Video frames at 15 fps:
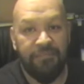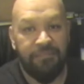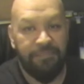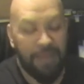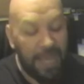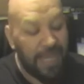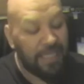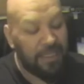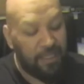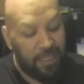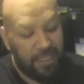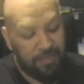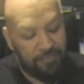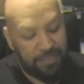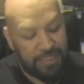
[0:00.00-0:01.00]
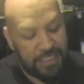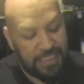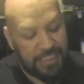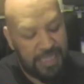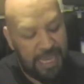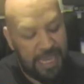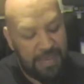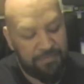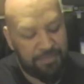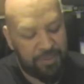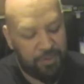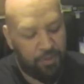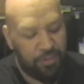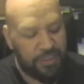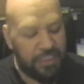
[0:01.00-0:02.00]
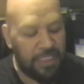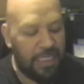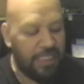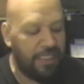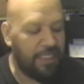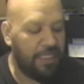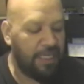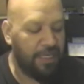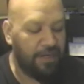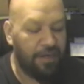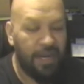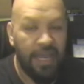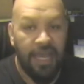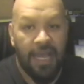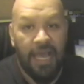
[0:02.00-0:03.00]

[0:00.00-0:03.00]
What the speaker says: bad luck with these apps towards the end of the year.